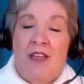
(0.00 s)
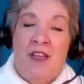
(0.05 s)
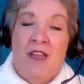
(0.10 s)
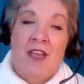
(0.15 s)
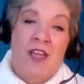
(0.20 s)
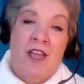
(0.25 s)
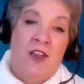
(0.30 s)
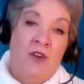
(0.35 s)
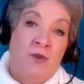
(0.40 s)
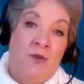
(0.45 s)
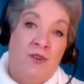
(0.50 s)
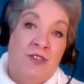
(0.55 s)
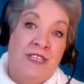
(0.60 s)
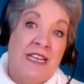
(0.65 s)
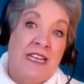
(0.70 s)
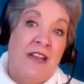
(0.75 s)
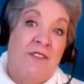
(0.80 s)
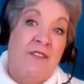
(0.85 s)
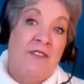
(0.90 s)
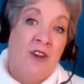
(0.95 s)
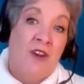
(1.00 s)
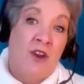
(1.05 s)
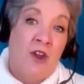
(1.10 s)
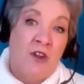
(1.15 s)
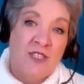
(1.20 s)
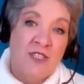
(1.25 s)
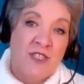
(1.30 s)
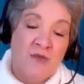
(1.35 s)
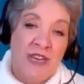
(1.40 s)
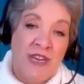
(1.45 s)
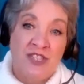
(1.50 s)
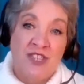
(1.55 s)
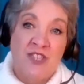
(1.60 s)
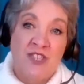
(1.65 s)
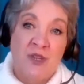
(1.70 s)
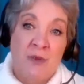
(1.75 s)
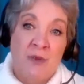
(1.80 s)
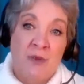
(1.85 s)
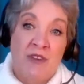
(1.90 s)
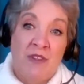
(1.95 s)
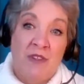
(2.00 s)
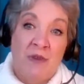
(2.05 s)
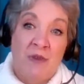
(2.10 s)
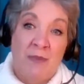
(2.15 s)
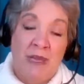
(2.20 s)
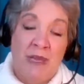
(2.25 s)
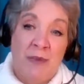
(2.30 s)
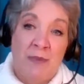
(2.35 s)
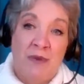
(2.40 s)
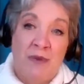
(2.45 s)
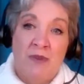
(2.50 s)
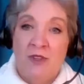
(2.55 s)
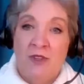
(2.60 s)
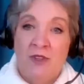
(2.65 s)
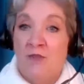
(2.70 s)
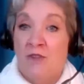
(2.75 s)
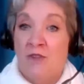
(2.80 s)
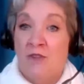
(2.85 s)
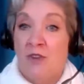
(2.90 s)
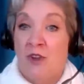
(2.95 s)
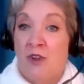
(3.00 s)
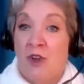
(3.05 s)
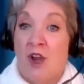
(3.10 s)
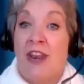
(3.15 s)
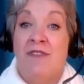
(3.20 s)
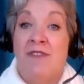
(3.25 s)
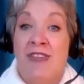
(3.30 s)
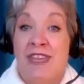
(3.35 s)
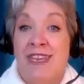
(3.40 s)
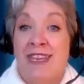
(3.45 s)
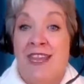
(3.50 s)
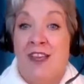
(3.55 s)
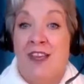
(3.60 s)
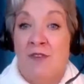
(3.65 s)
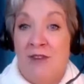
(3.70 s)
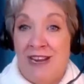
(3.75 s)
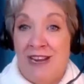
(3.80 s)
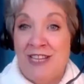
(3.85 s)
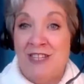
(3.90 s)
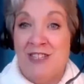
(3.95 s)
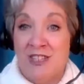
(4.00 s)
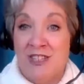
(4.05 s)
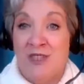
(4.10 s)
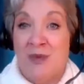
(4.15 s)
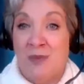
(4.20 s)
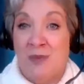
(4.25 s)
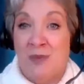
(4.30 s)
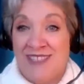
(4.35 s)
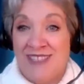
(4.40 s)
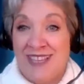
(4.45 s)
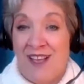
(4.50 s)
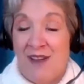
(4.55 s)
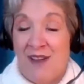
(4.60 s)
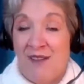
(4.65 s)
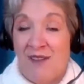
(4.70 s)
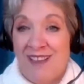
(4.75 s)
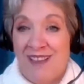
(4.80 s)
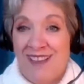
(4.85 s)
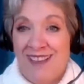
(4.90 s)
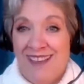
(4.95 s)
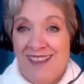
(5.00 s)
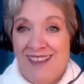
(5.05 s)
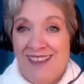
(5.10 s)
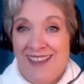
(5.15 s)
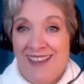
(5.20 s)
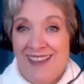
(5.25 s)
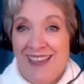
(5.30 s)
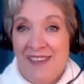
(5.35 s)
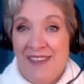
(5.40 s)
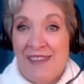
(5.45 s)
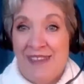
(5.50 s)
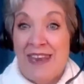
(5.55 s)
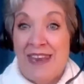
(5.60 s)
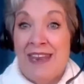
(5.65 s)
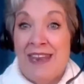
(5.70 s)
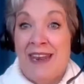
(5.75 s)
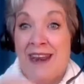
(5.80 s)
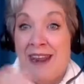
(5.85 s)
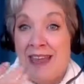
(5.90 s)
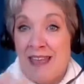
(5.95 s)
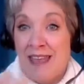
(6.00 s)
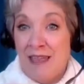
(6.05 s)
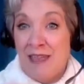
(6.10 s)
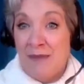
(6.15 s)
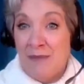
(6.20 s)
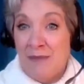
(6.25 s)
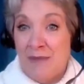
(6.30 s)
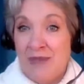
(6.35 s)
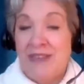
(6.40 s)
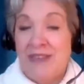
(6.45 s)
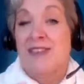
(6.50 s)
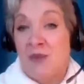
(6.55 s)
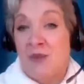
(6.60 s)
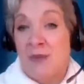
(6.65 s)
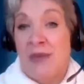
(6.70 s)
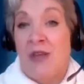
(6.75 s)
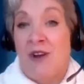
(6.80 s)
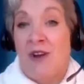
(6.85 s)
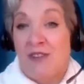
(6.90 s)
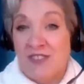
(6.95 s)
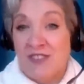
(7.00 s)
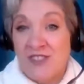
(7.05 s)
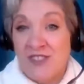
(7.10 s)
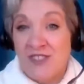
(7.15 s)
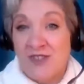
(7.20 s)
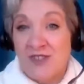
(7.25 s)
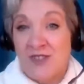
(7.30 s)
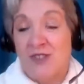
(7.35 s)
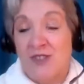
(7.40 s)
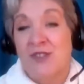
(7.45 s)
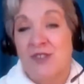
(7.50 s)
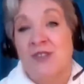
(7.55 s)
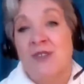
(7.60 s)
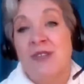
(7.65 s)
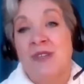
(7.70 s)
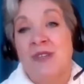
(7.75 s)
in order to have an honest relationship with other people, you've got to have a relationship with self. And that alignment has to be honest and true.